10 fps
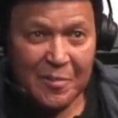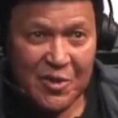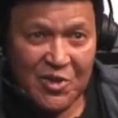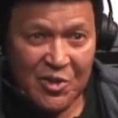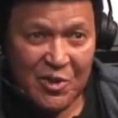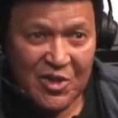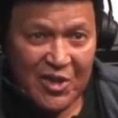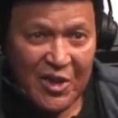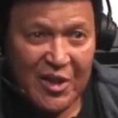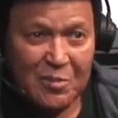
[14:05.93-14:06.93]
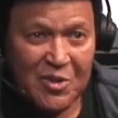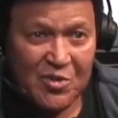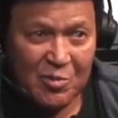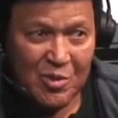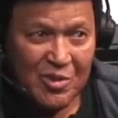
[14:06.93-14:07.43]
Miss USA,
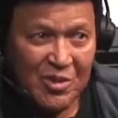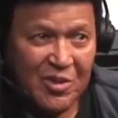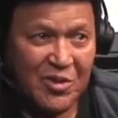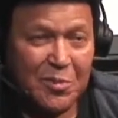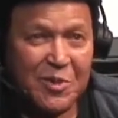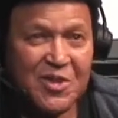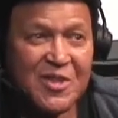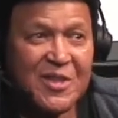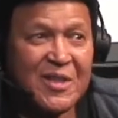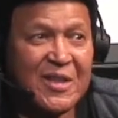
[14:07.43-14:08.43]
Miss World, Miss